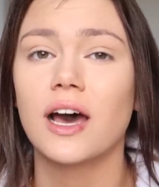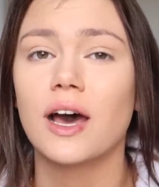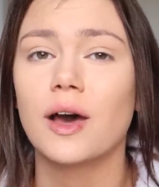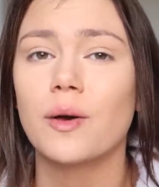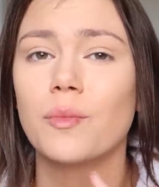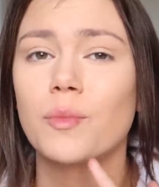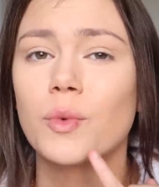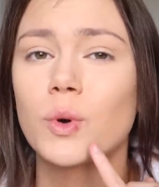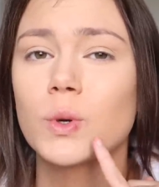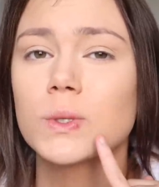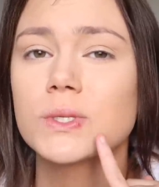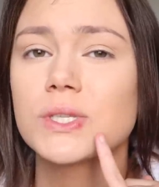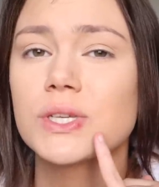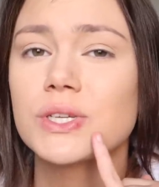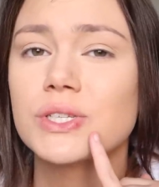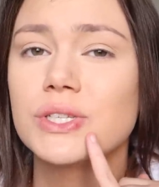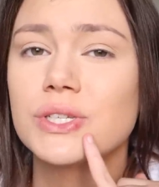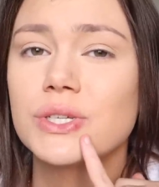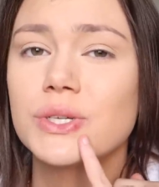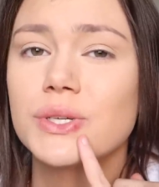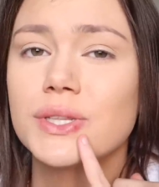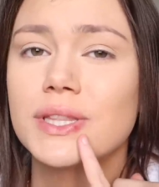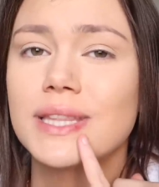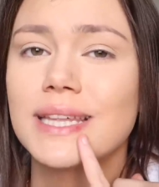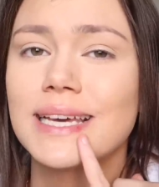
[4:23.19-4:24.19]
Um, also
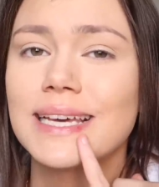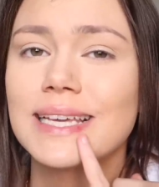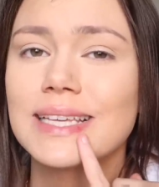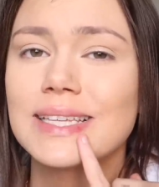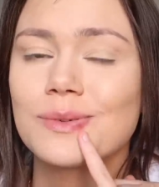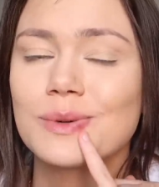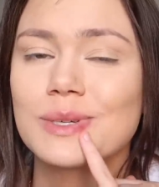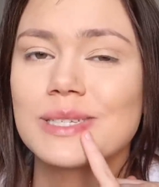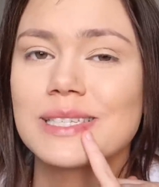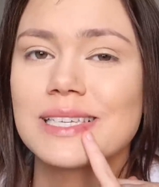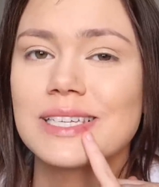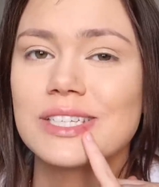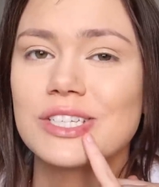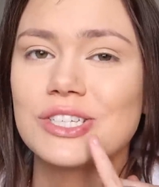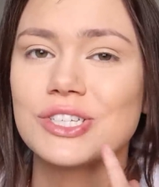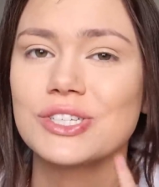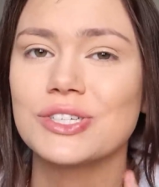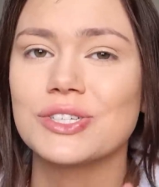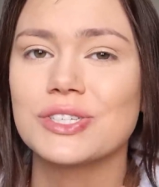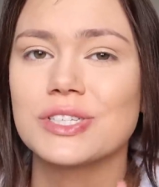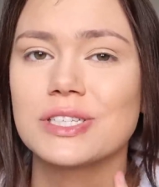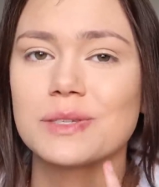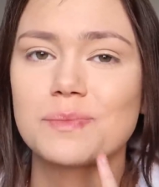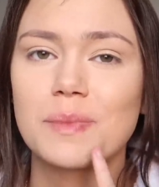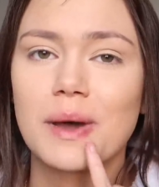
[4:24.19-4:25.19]
to this was
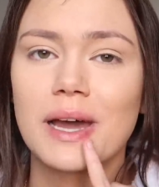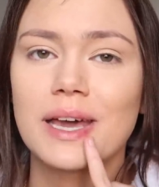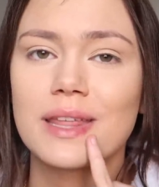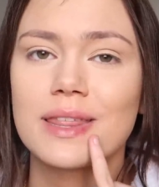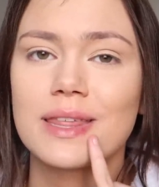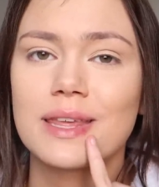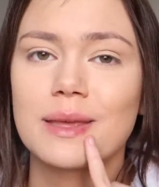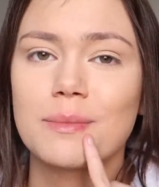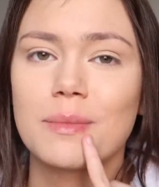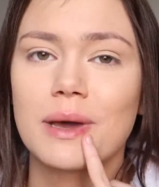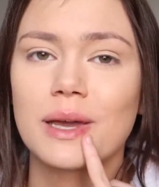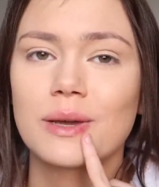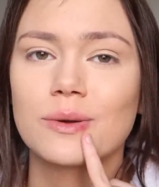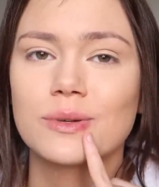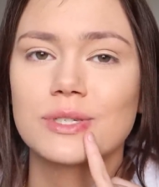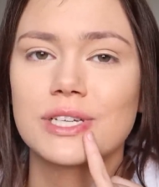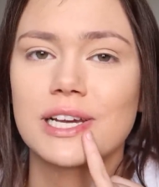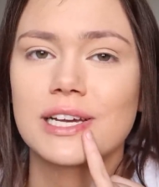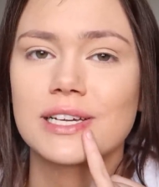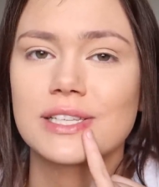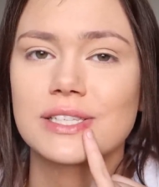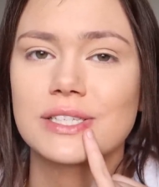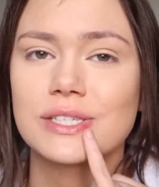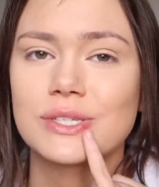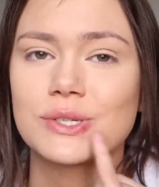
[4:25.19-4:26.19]
induced by the Michael
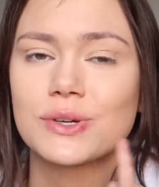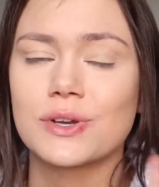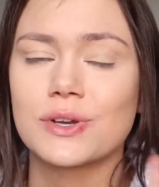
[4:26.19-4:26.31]
Jackson